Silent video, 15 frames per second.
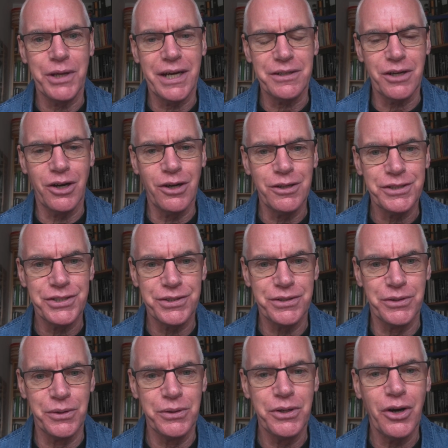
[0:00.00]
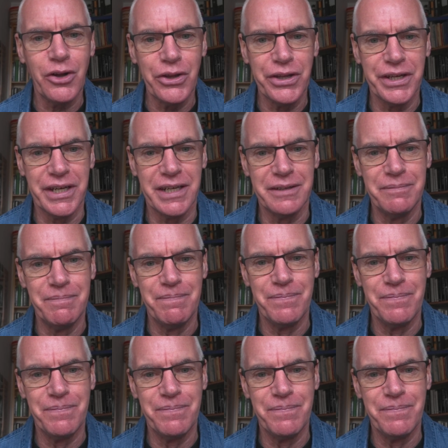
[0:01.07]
that article got there."